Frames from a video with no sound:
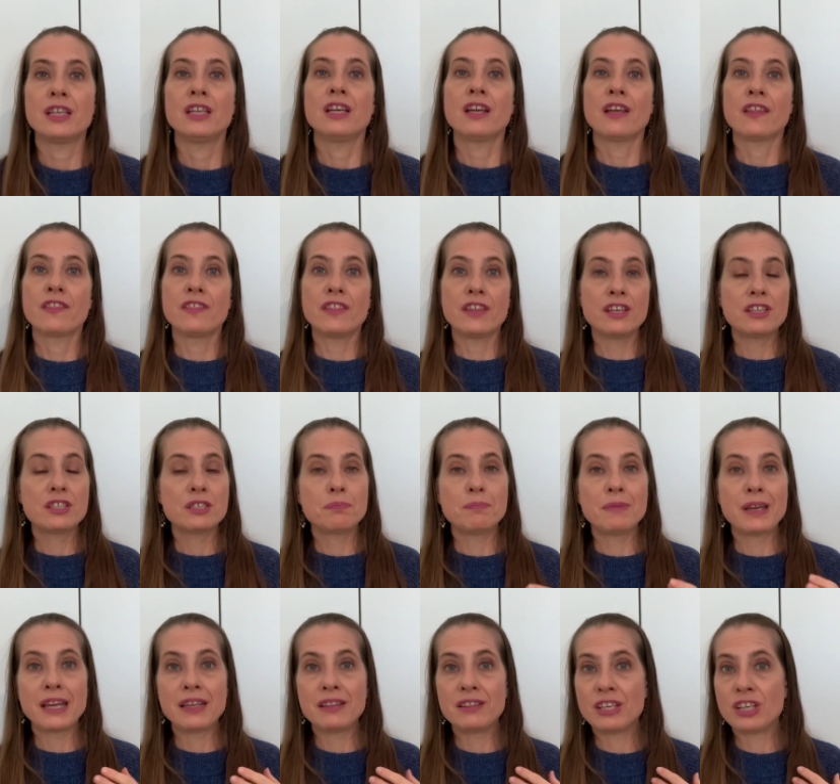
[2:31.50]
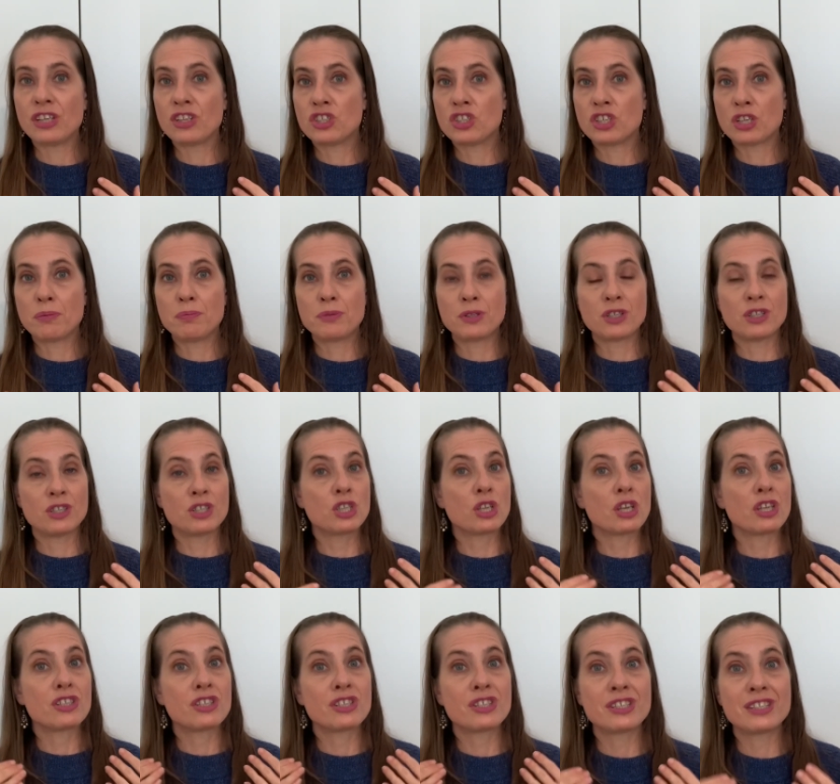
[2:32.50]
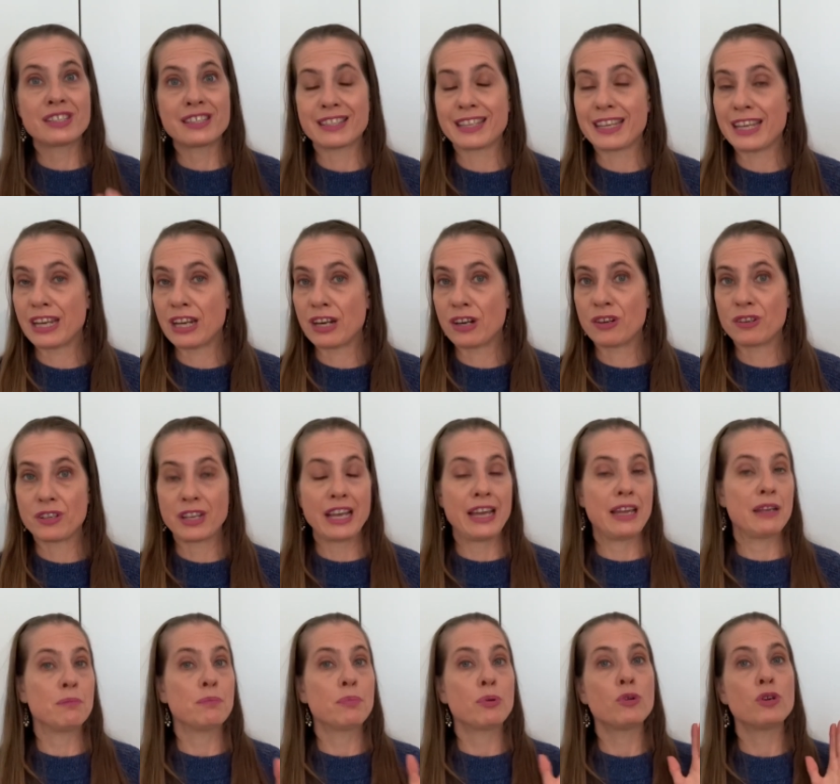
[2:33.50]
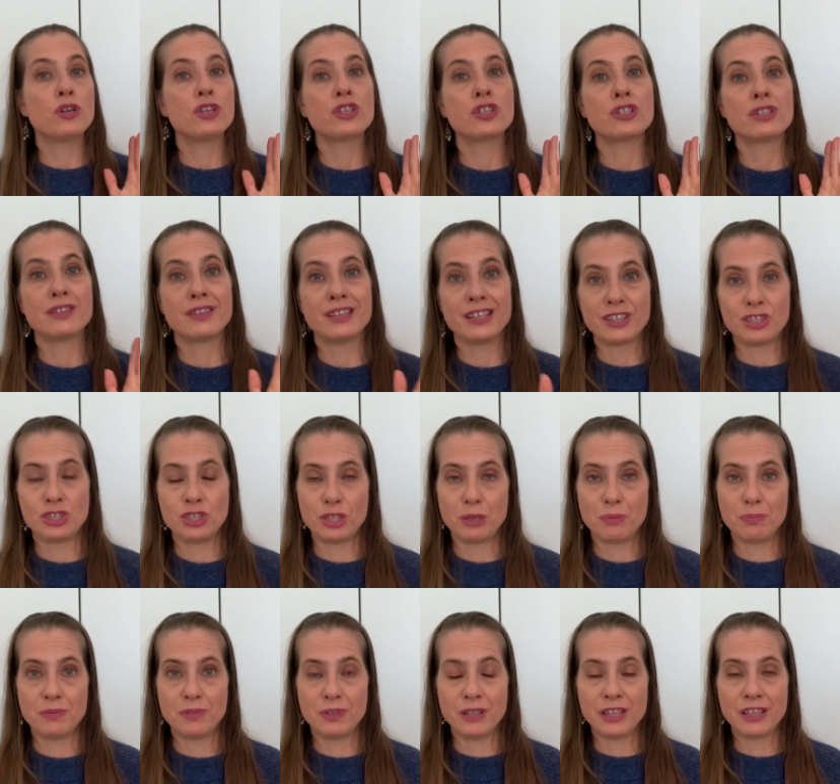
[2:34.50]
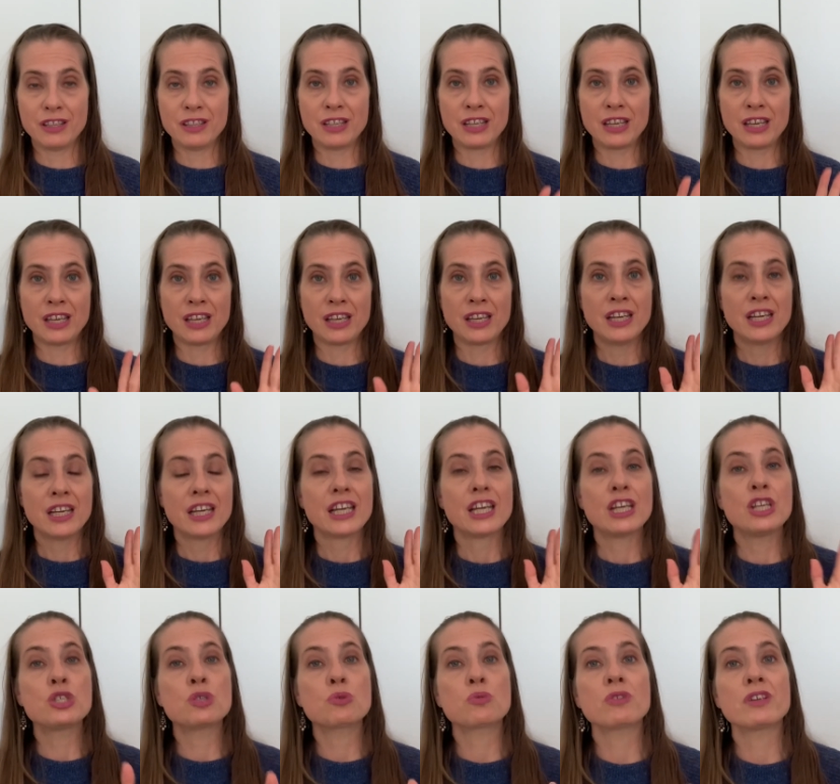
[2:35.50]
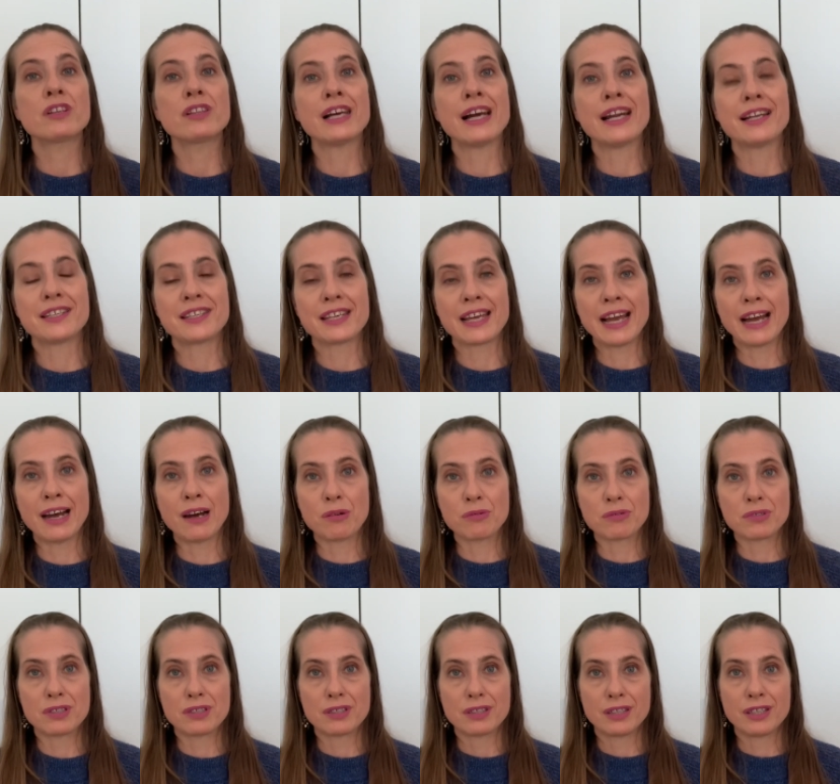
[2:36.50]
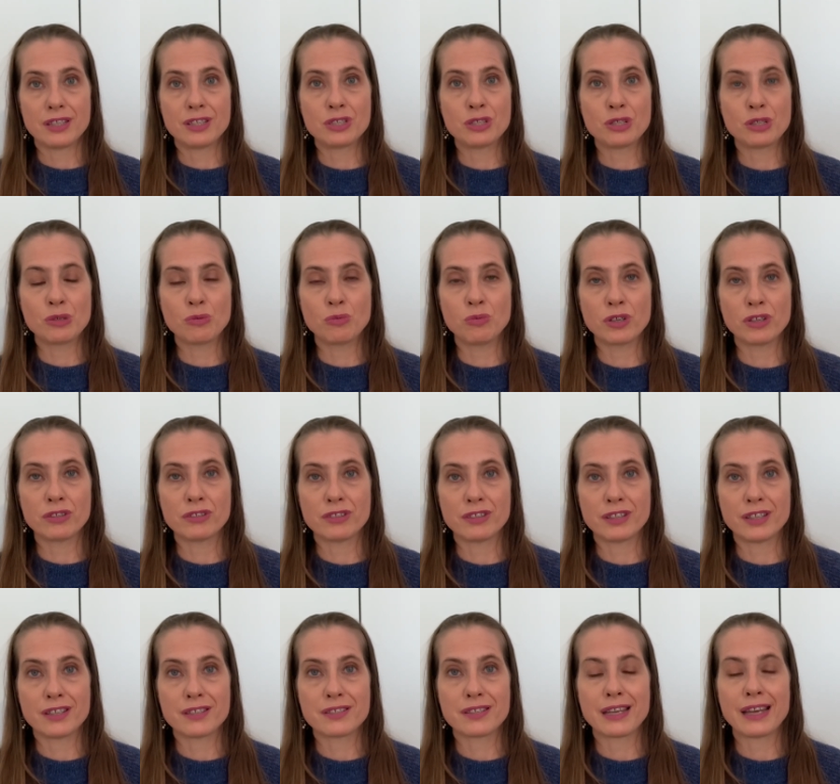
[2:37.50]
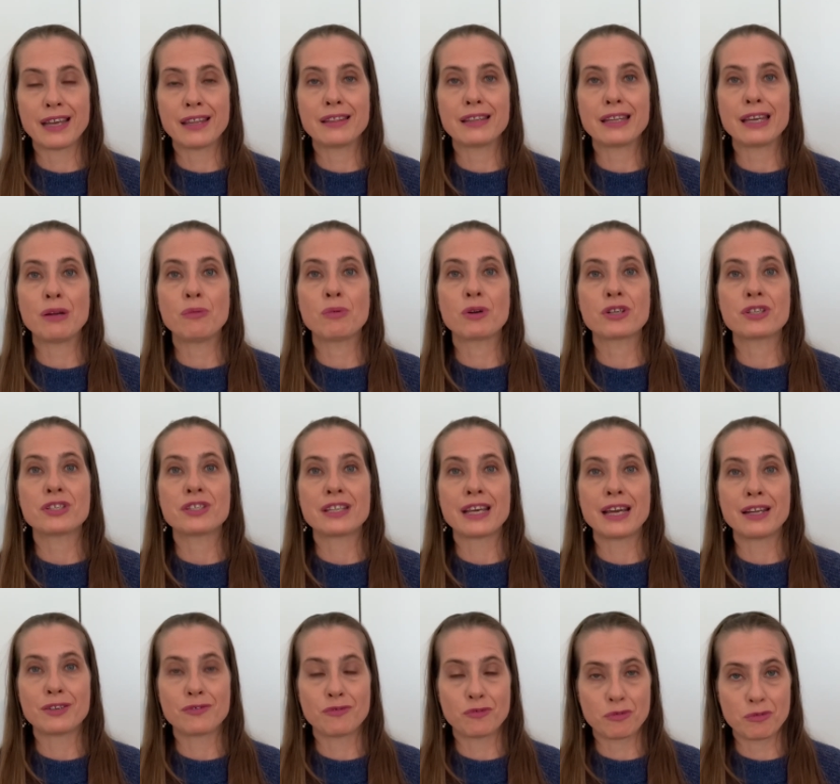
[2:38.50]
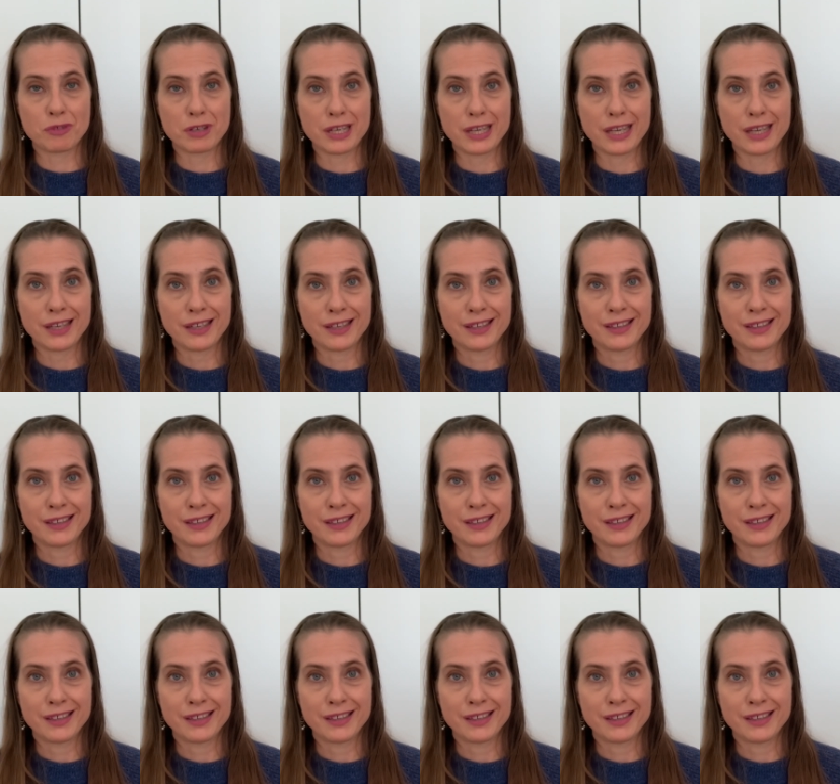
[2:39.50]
This made the Egyptians scared and pushed the Israelites out into the wilderness, and they were set free.